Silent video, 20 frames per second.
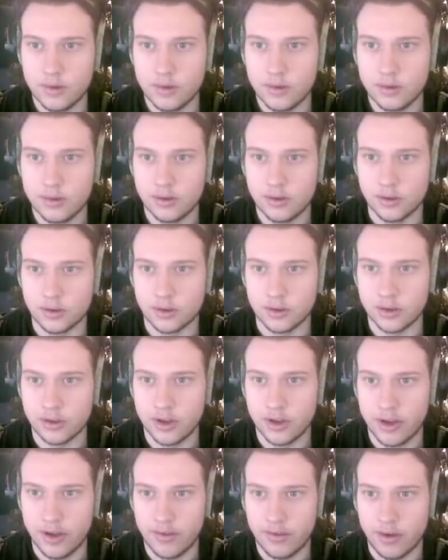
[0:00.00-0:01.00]
So there's an
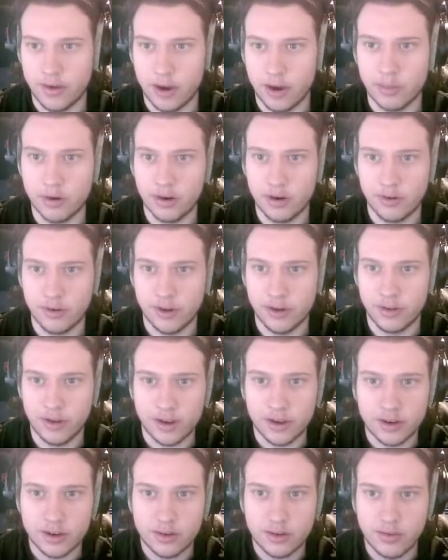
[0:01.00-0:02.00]
environment. We have like
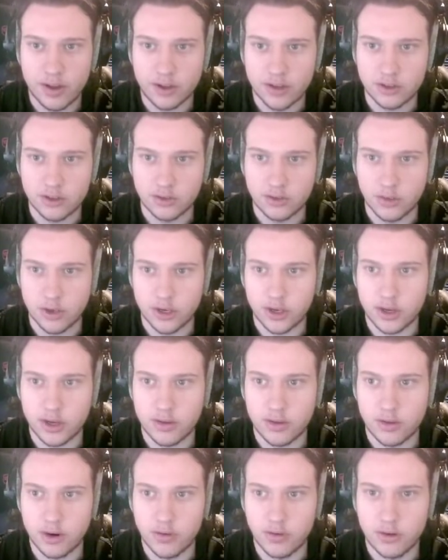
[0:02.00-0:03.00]
fence as well that you can
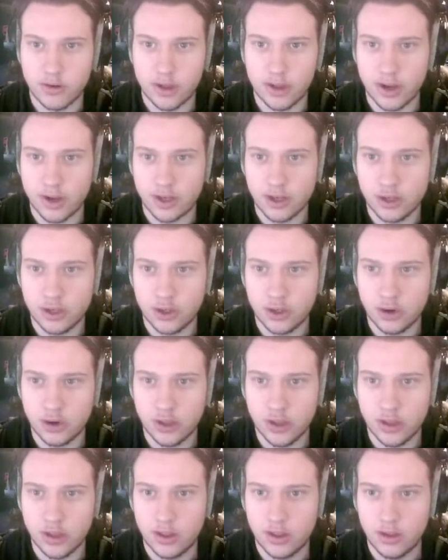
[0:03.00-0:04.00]
run over that I showed
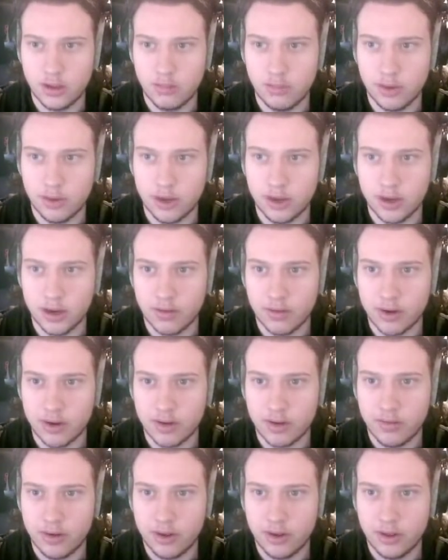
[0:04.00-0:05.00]
in the beginning if I can
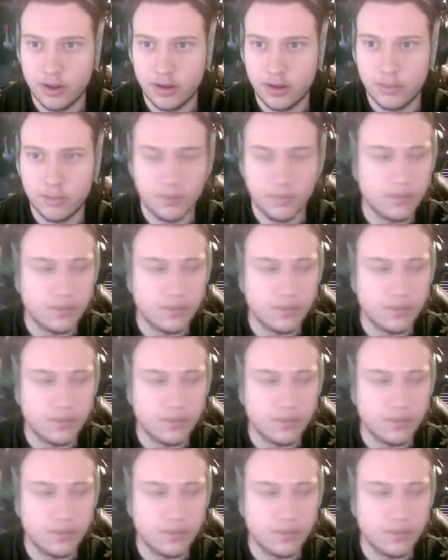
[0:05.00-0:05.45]
find them.